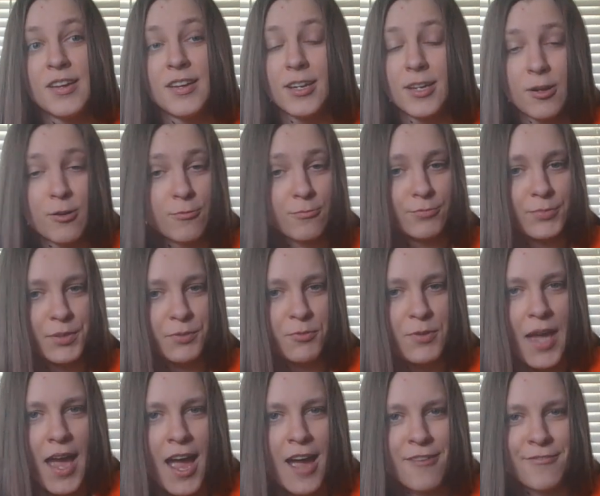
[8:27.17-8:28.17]
you know, if
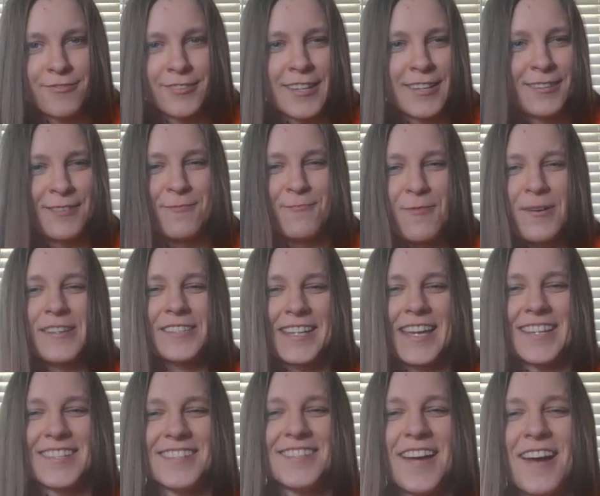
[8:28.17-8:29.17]
we have like worst
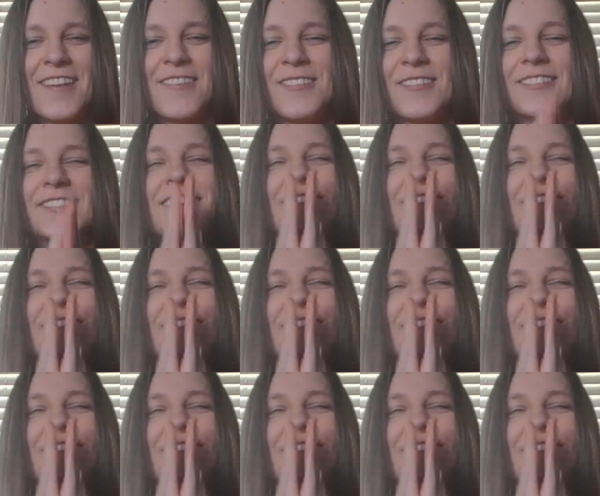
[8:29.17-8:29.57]
case scenario,